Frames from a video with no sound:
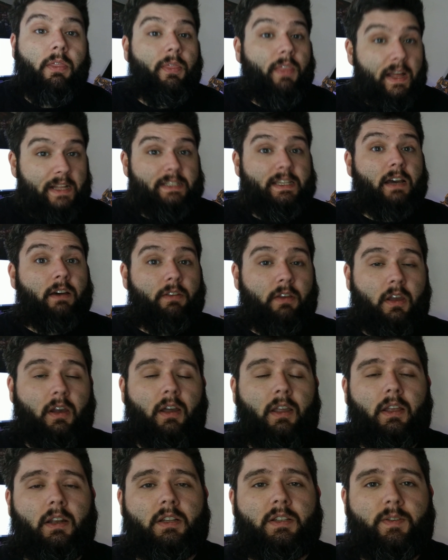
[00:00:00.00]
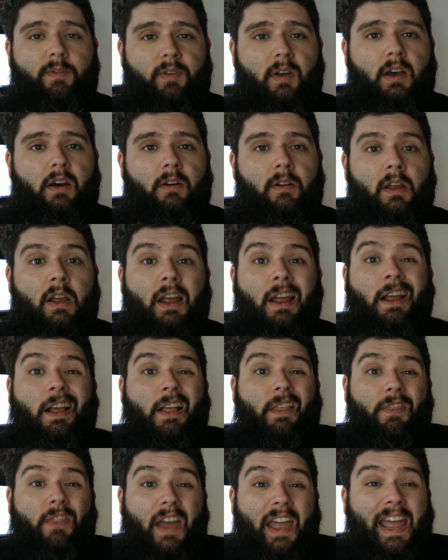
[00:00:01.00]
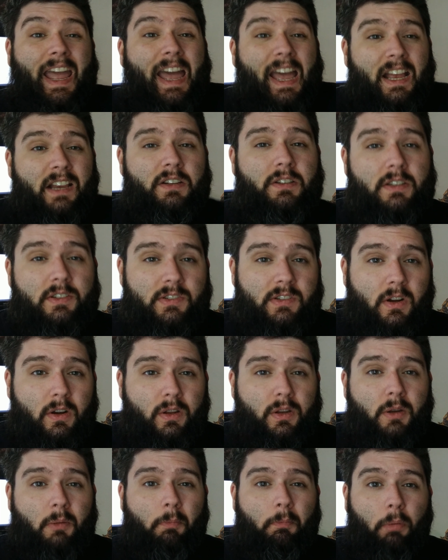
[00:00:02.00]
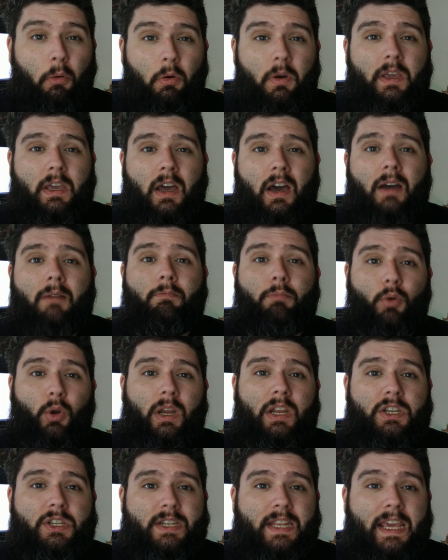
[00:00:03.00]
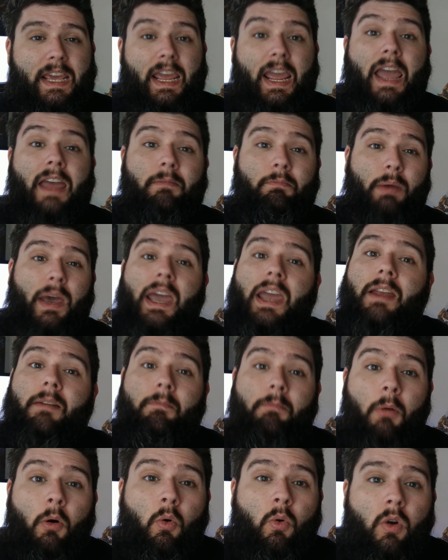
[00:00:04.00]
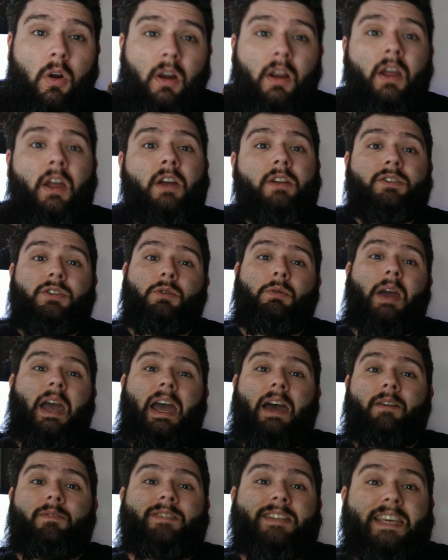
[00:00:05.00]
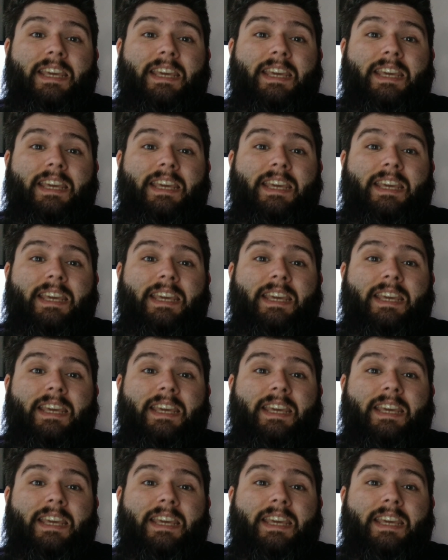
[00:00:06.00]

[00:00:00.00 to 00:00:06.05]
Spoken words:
That's how the colonists felt. They actually started to boycott British tea and paid more to have